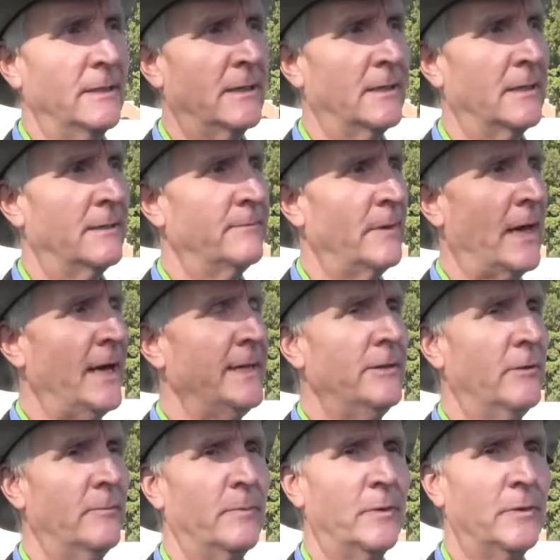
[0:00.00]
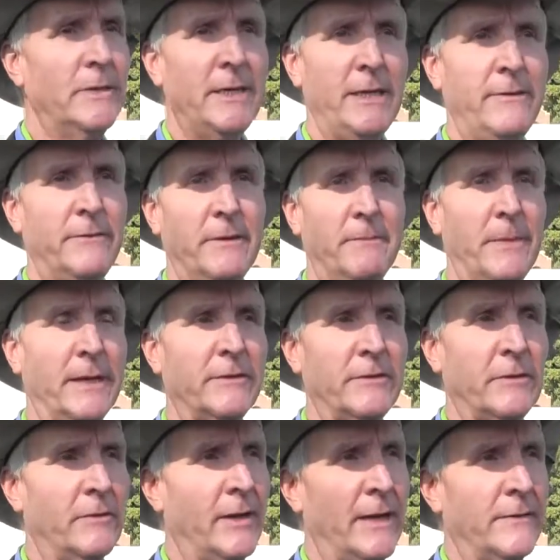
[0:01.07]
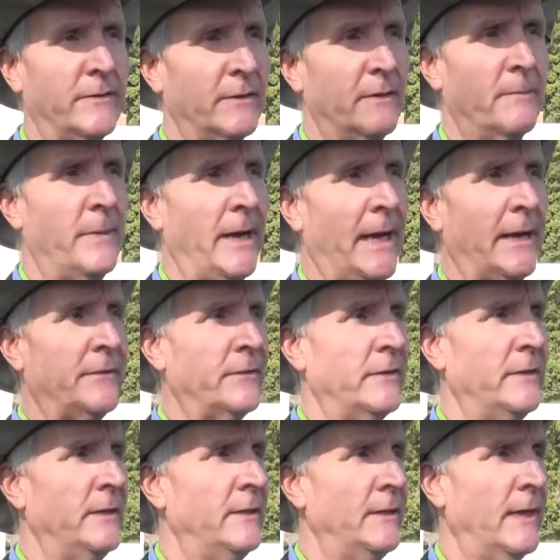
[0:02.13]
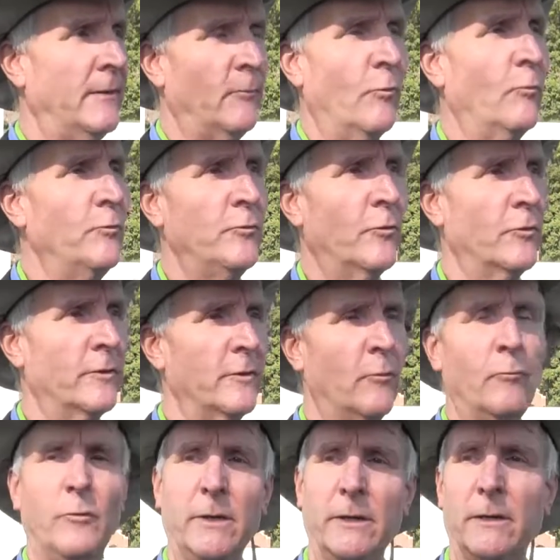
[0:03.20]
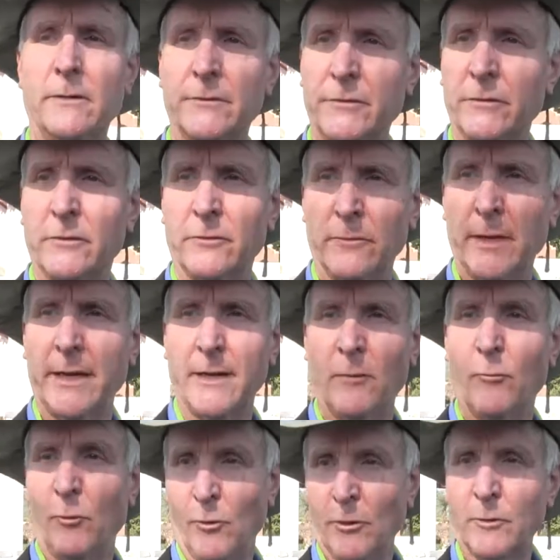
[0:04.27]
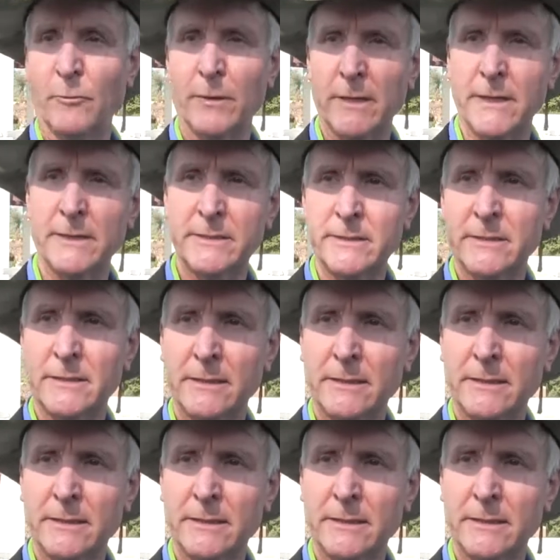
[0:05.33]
I don't believe that Mexico has the capacity and nor the will to create a war with us.